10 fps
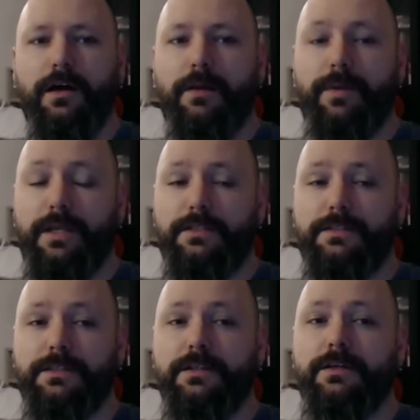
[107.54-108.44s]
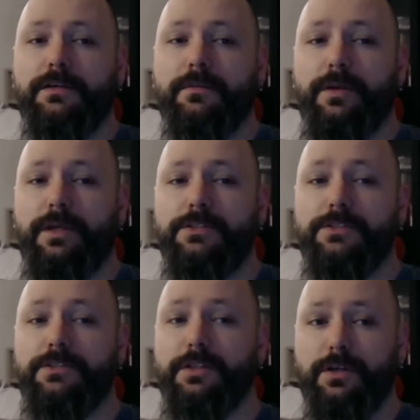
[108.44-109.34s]
painted
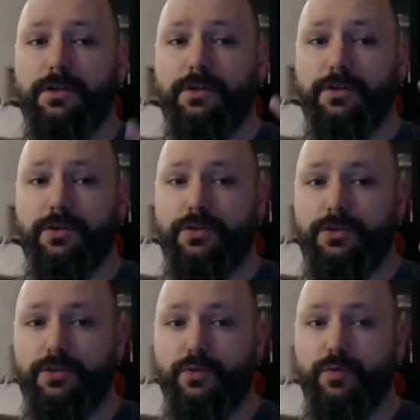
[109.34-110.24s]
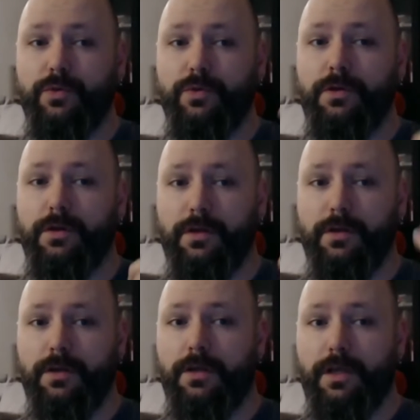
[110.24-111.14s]
pages 2
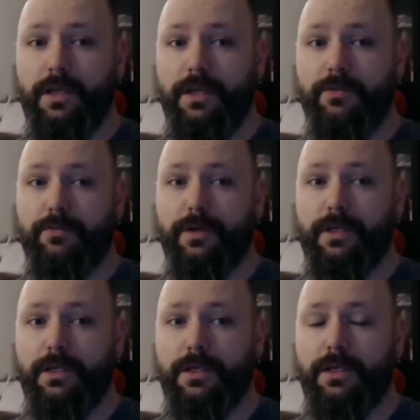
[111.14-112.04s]
and 3.